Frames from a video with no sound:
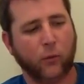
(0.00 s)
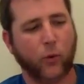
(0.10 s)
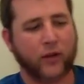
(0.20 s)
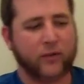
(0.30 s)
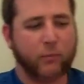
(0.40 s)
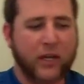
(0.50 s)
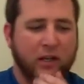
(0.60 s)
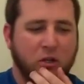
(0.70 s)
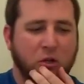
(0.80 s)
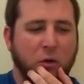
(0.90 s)
what speed
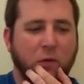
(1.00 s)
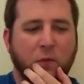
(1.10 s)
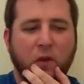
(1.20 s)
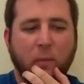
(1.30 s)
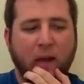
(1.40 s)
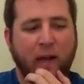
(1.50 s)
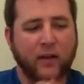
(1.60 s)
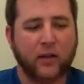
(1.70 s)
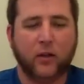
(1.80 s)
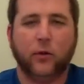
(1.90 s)
to shoot the film at
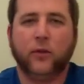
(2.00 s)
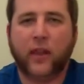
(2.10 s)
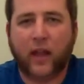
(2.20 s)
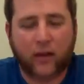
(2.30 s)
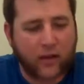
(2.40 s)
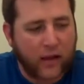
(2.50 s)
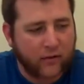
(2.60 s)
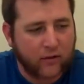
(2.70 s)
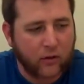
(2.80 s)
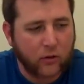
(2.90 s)
to use
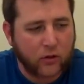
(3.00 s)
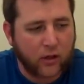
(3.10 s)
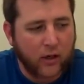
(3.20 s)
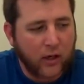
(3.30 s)
that solution.